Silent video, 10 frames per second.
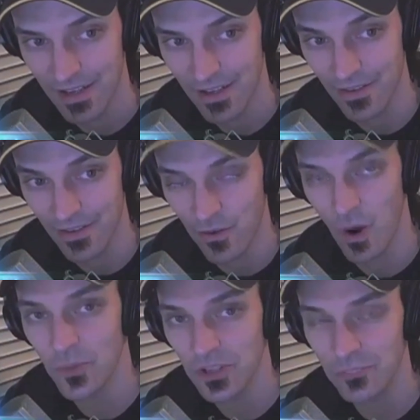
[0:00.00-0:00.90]
The
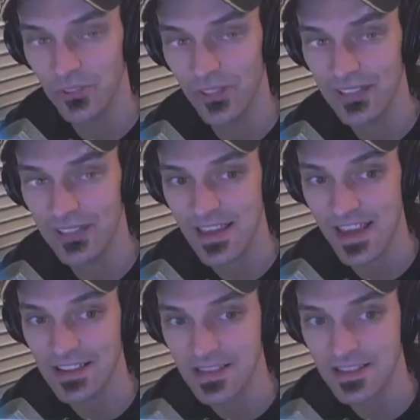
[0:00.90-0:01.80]
formal complaint to the
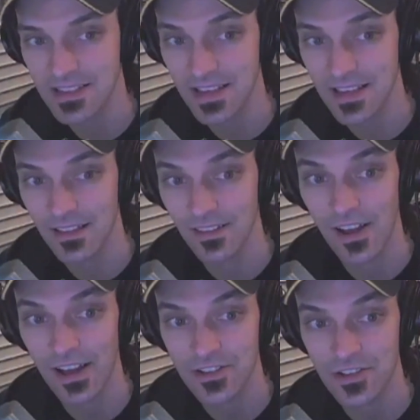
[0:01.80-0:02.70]
ICC
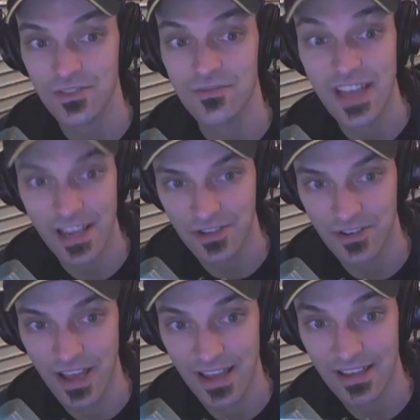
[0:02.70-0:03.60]
lodged
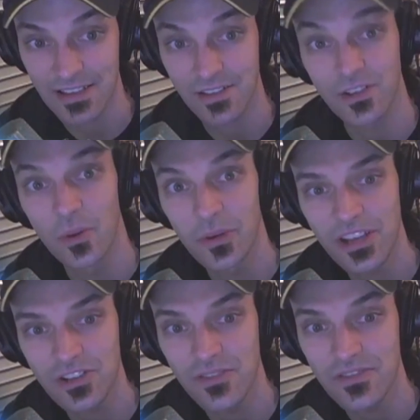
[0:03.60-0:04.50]
yesterday is the
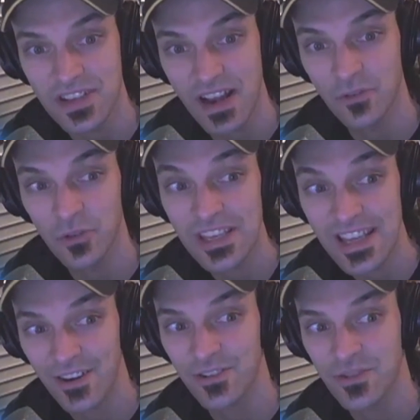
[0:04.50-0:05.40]
culmination of several
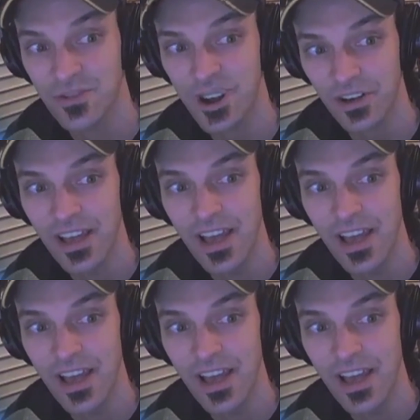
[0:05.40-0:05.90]
years' work